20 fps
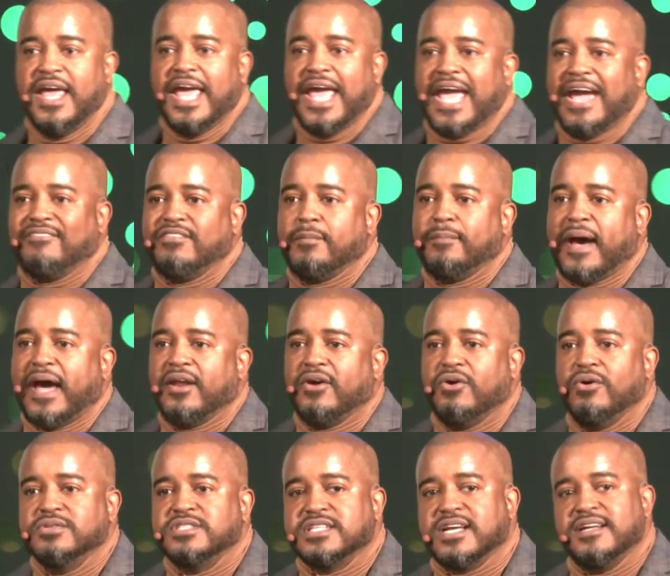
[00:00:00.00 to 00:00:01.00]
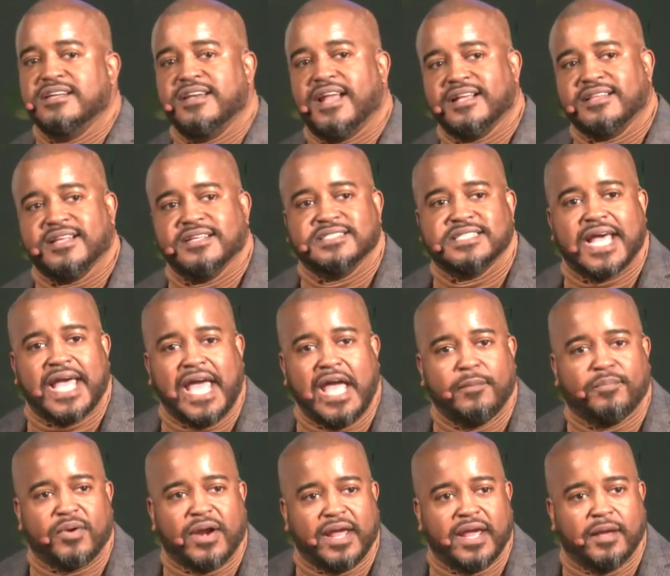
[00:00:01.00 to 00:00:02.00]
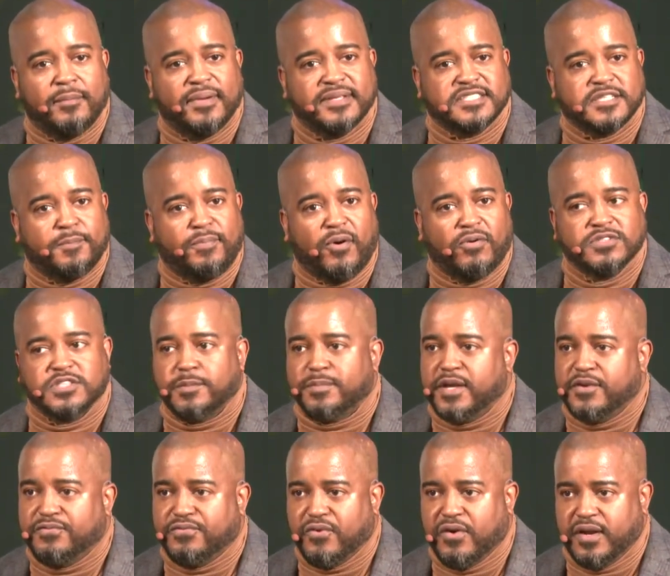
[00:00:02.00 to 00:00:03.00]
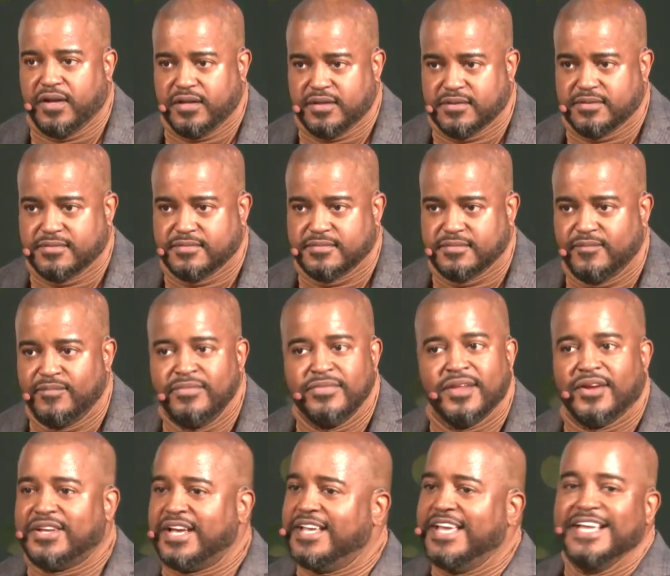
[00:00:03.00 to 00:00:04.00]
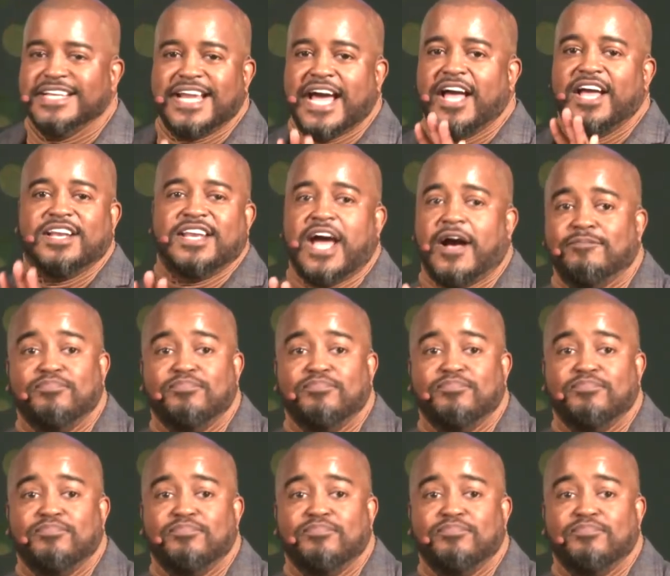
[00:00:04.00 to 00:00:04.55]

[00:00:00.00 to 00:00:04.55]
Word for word: Everybody who's connected to Abraham is supposed to be free. Okay, now, now,